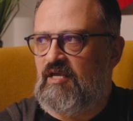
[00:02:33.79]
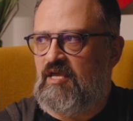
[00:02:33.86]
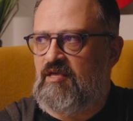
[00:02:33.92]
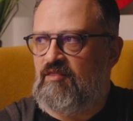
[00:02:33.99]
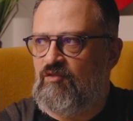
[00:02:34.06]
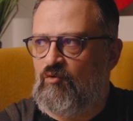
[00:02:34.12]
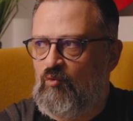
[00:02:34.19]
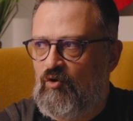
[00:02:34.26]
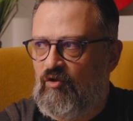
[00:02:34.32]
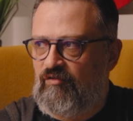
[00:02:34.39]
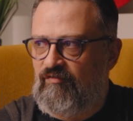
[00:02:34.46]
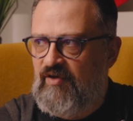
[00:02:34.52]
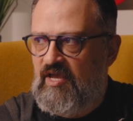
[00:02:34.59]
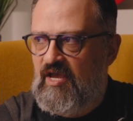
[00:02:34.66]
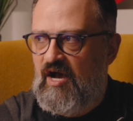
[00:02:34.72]
in the
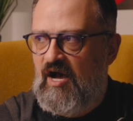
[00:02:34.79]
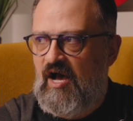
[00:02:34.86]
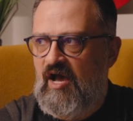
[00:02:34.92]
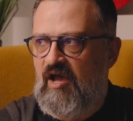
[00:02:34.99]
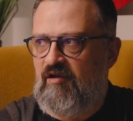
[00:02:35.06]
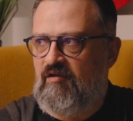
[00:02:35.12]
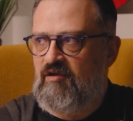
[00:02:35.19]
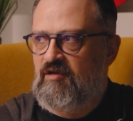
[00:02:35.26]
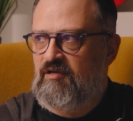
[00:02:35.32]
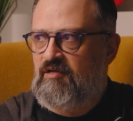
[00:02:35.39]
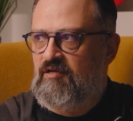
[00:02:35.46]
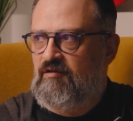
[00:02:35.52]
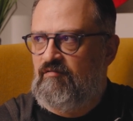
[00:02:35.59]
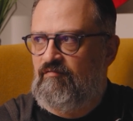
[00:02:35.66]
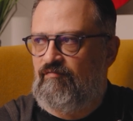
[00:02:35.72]
world of AI
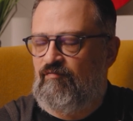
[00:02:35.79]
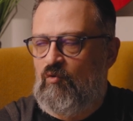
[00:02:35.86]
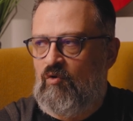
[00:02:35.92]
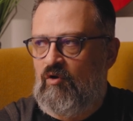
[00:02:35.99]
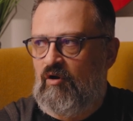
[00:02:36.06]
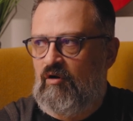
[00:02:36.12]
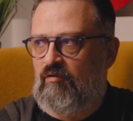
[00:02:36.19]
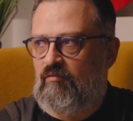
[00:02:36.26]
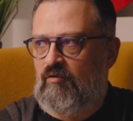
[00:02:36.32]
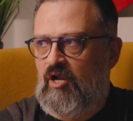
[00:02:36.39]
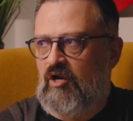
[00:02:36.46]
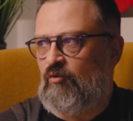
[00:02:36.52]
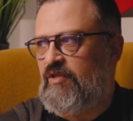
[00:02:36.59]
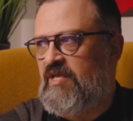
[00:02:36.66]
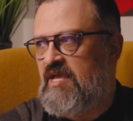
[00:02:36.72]
for
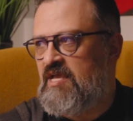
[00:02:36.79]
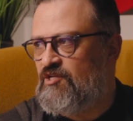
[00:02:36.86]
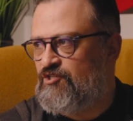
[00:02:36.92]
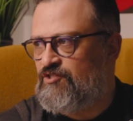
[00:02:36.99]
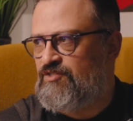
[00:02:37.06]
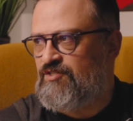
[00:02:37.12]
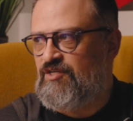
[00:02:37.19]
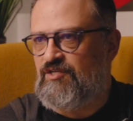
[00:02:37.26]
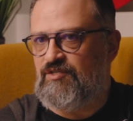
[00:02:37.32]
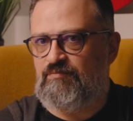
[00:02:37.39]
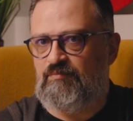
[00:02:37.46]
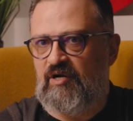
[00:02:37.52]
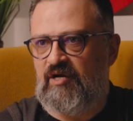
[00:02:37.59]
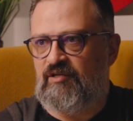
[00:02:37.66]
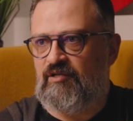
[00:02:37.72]
not only agencies,
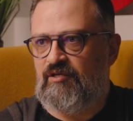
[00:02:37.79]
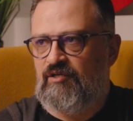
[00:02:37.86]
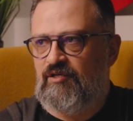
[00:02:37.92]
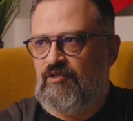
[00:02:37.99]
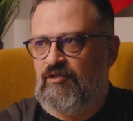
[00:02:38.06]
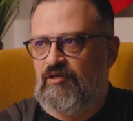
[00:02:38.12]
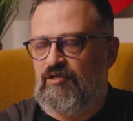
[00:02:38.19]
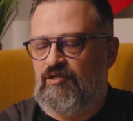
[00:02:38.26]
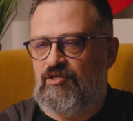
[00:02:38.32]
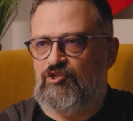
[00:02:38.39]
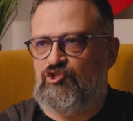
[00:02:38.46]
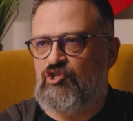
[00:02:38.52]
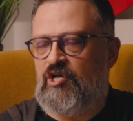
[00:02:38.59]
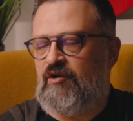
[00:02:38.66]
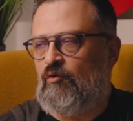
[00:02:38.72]
but
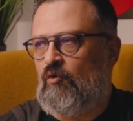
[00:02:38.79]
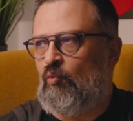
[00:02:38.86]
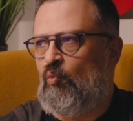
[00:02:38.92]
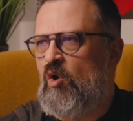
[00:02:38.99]
in general?